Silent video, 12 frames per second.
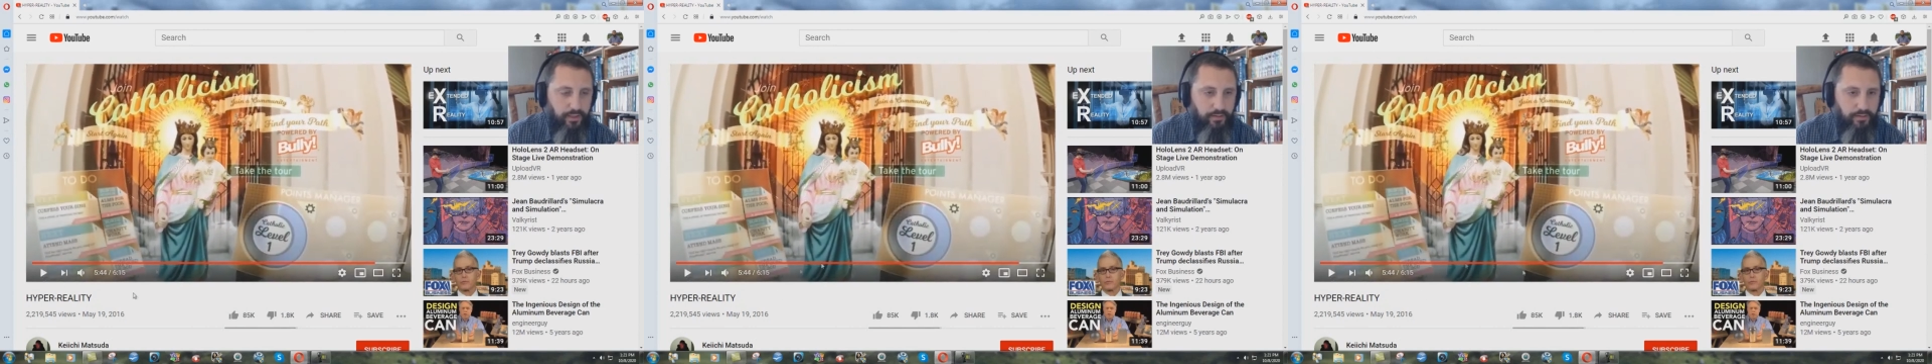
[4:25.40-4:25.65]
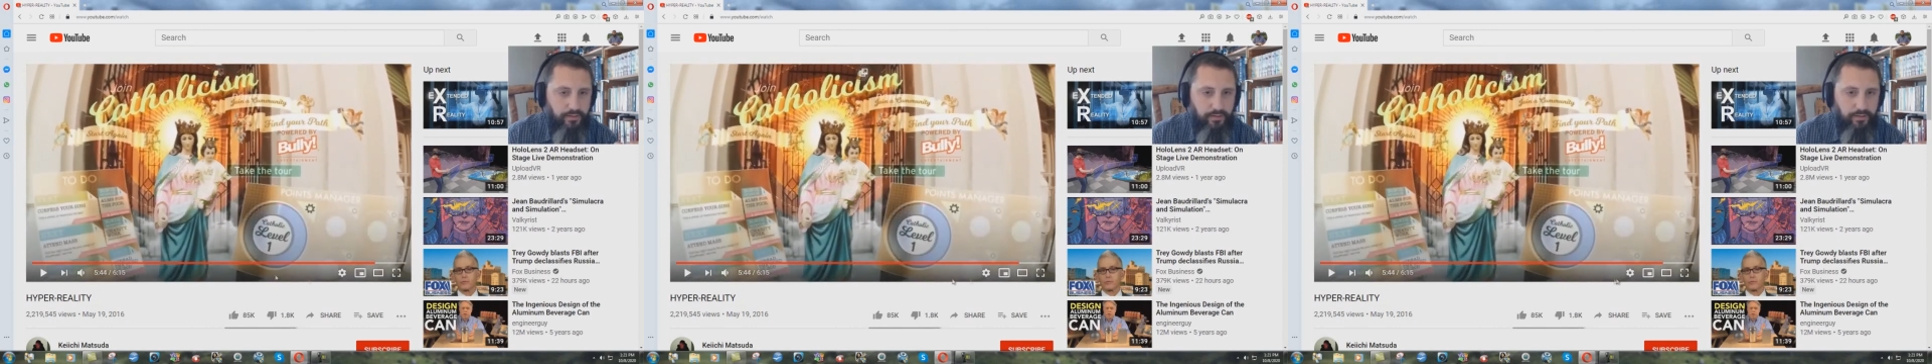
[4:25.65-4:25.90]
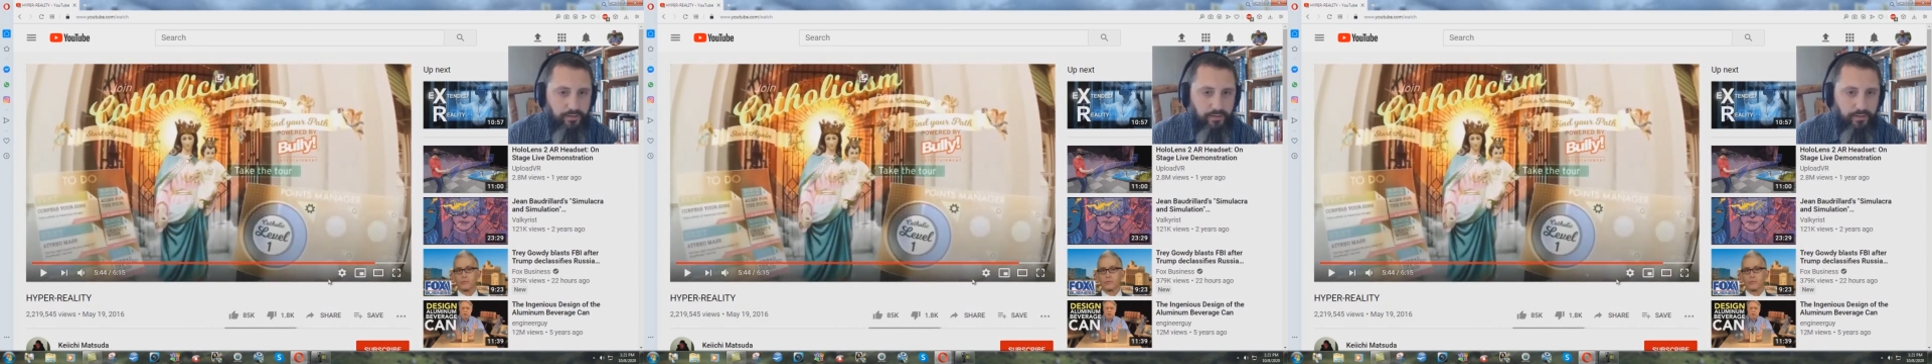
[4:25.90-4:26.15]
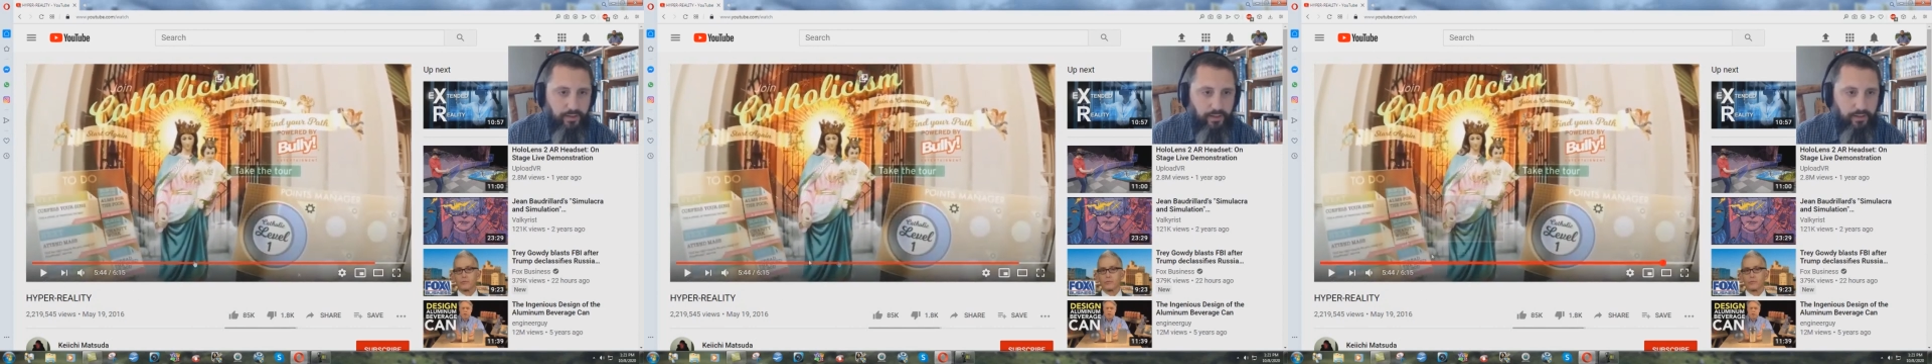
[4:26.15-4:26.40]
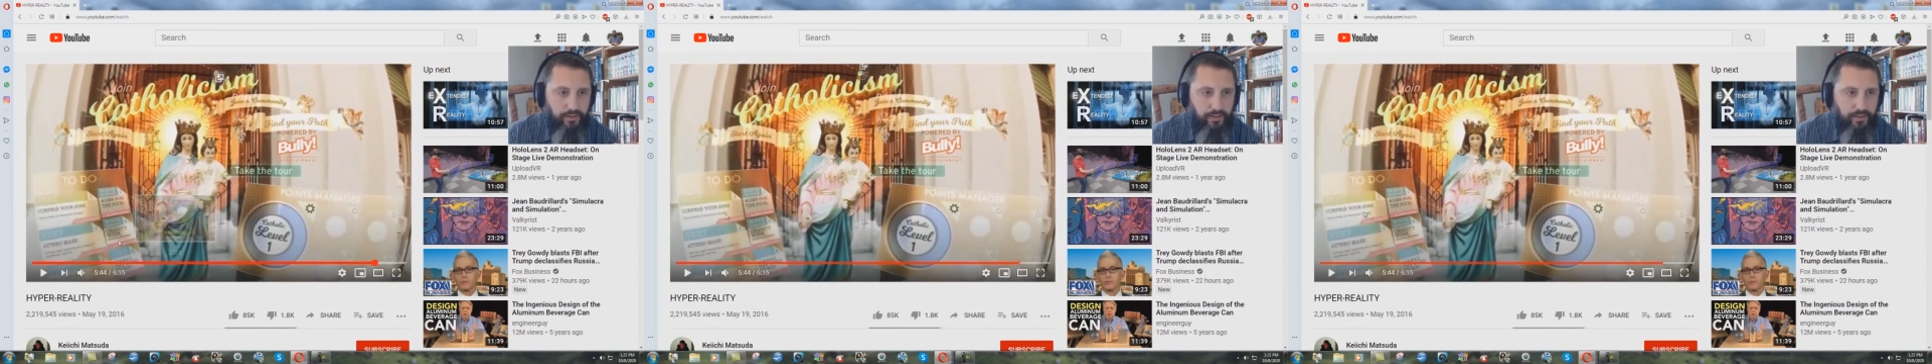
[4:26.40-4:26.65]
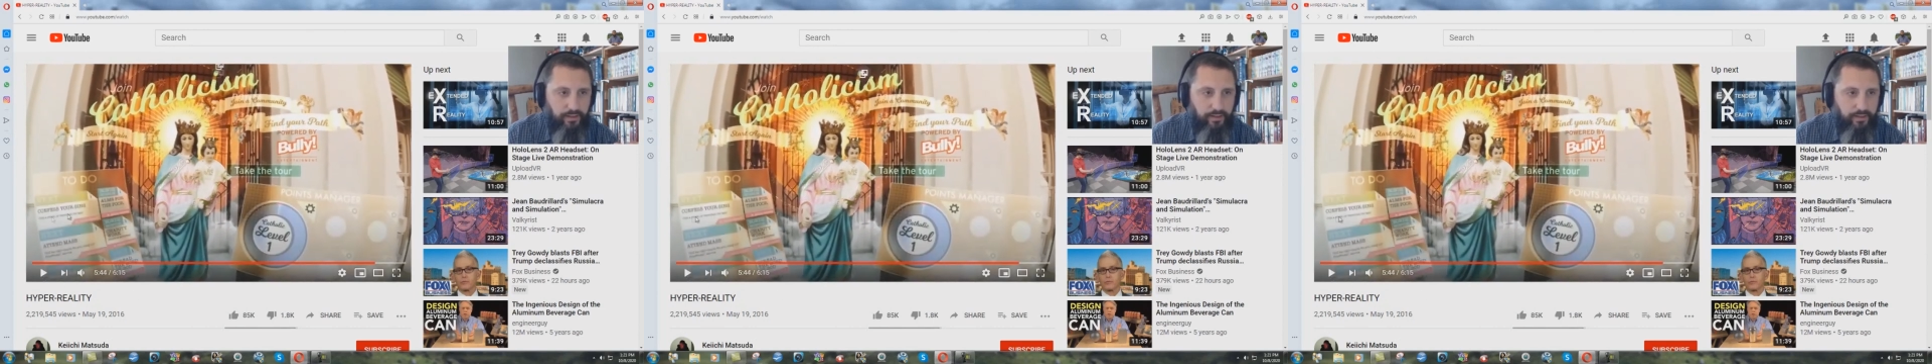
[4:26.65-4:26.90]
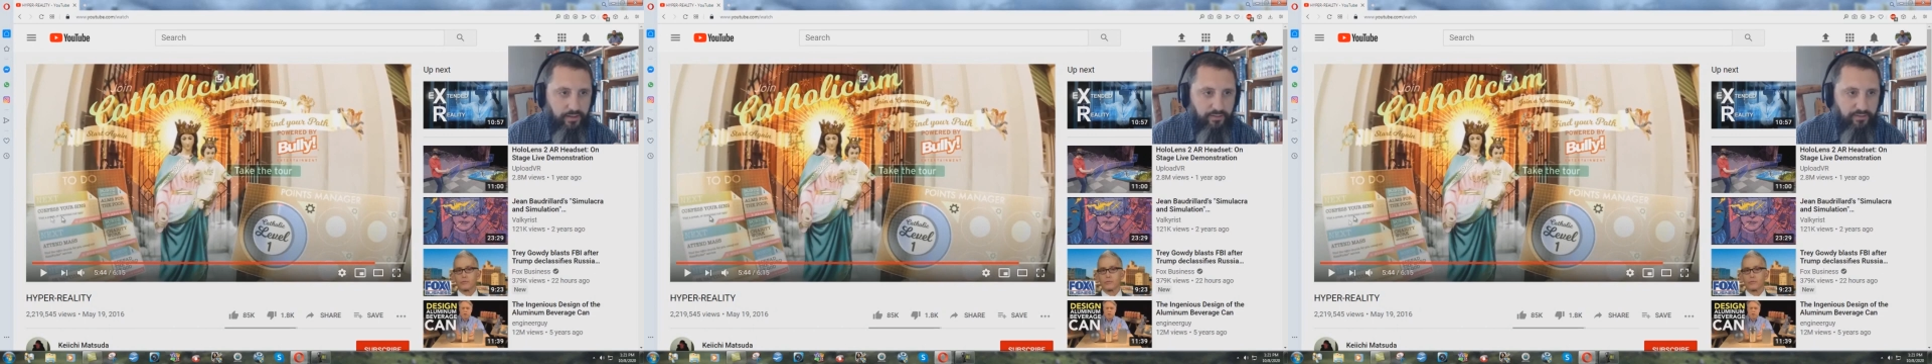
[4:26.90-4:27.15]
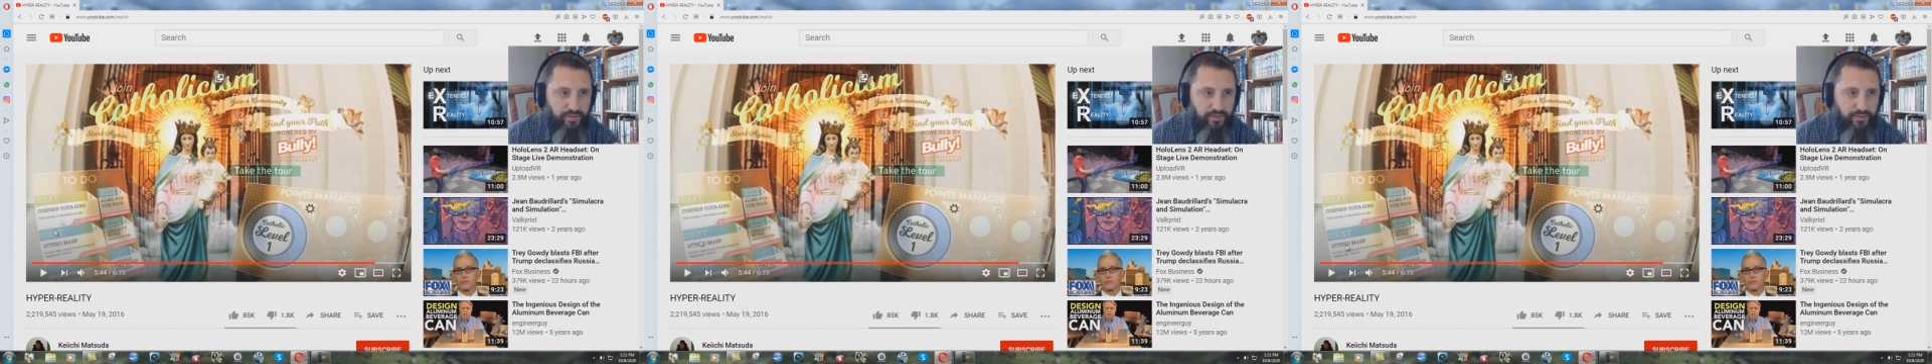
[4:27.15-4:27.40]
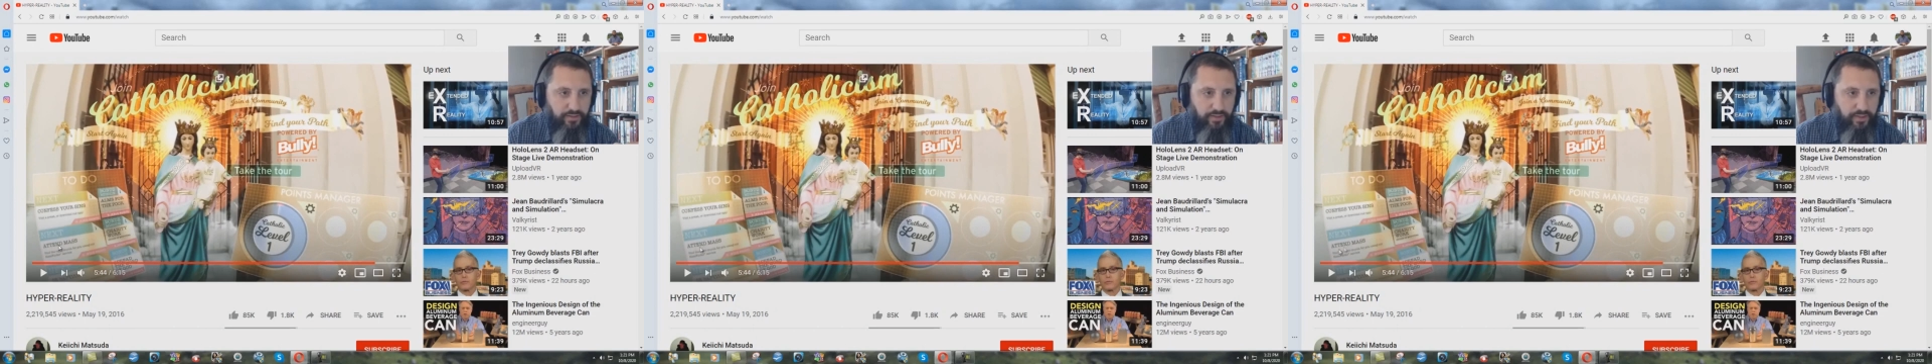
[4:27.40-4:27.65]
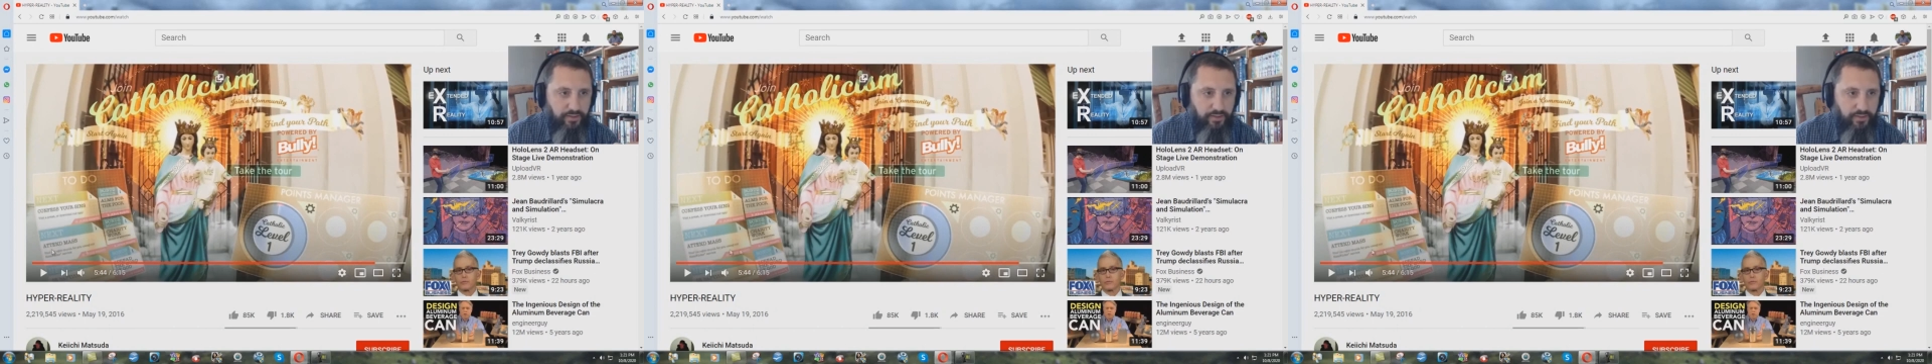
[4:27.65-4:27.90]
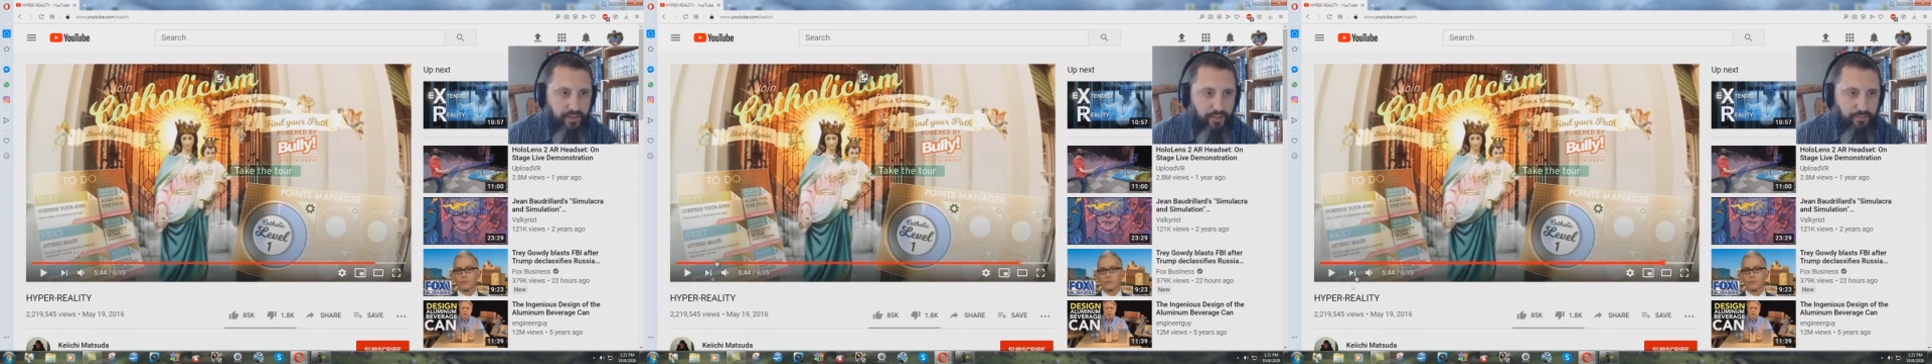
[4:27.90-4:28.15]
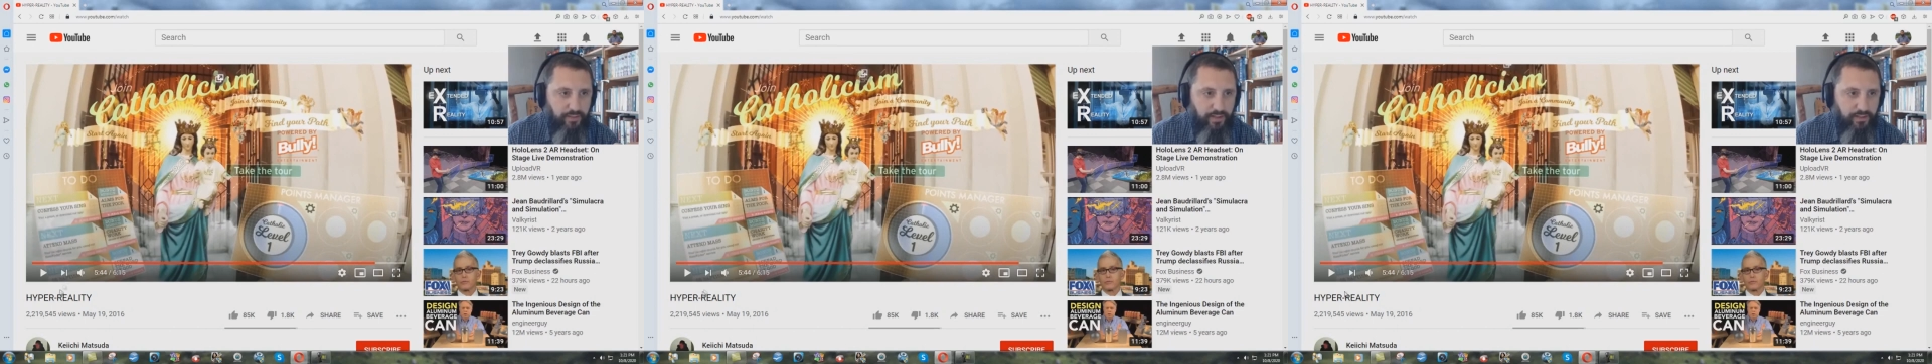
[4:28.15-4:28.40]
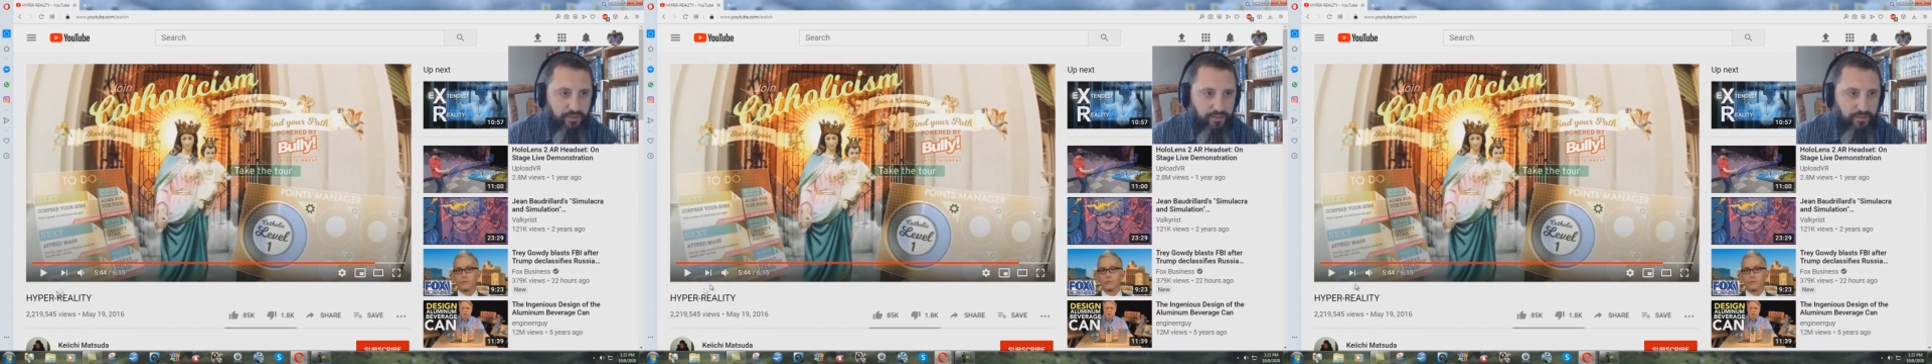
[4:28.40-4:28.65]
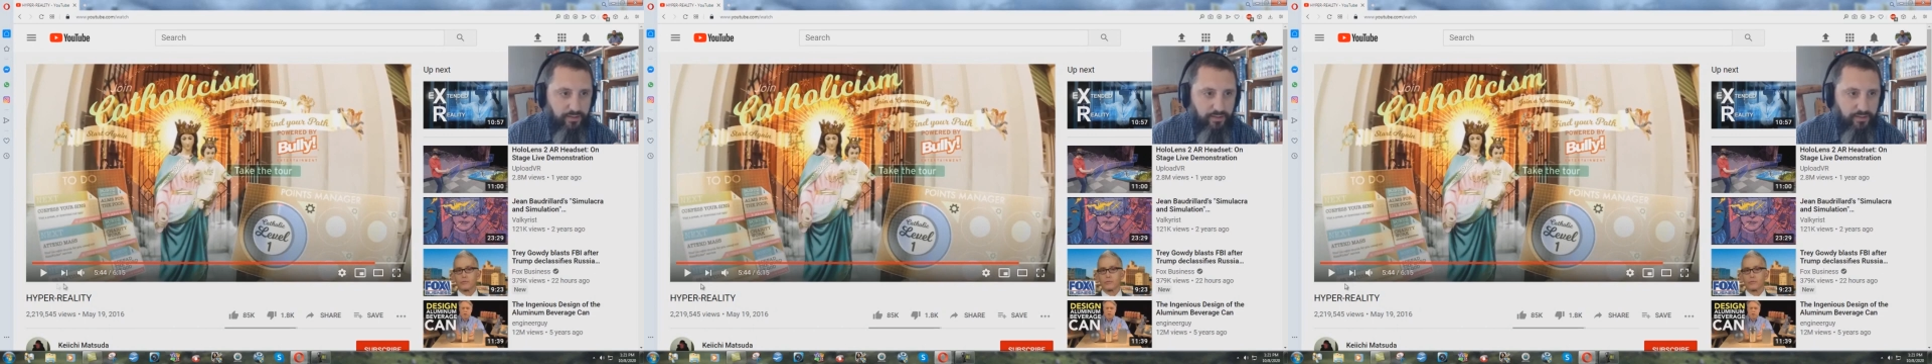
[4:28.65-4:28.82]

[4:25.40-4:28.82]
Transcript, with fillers: Okay, and look at that. Confess your sins, Ten mass,